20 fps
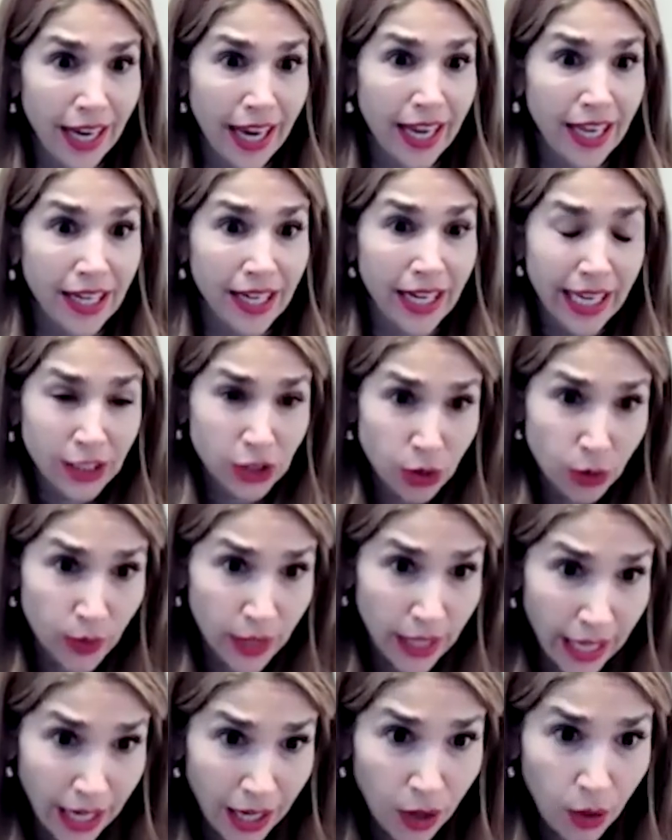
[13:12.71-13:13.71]
And like, so
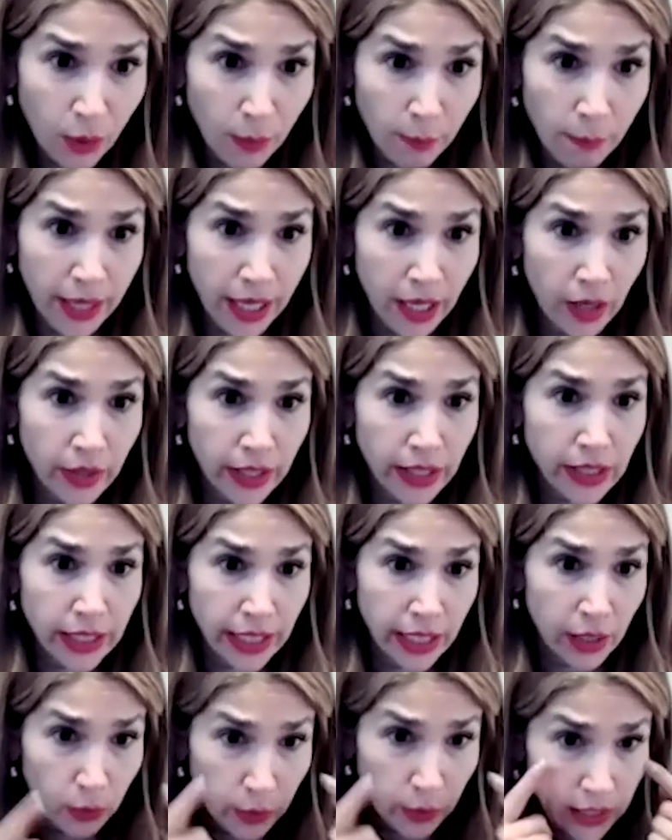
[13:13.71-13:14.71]
now a parent
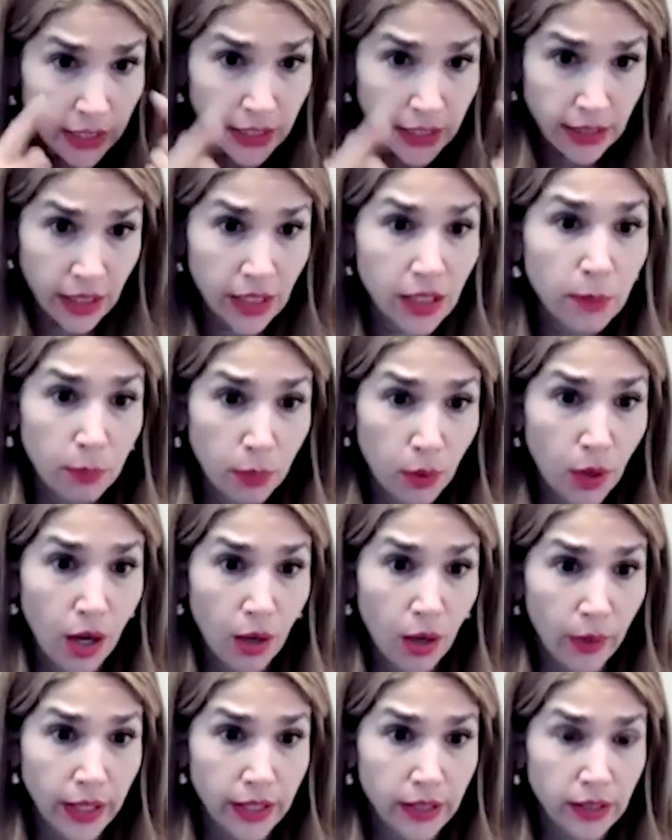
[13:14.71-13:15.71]
can really see the
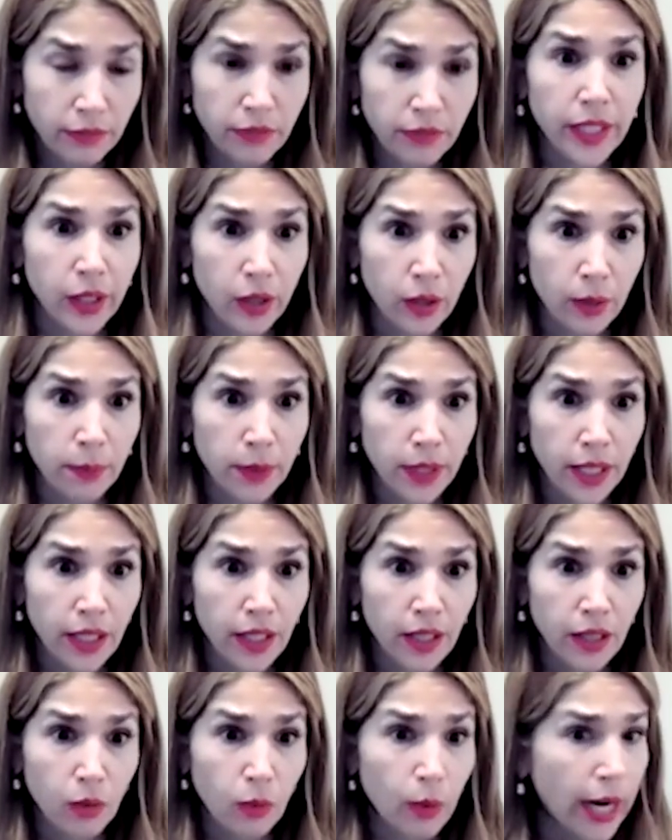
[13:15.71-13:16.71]
progress of therapy,
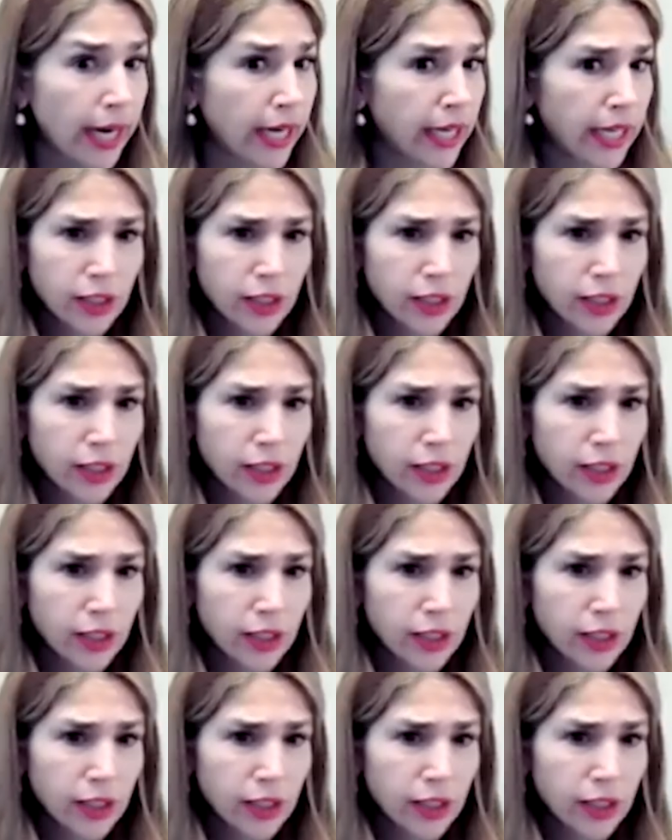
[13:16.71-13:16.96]
right?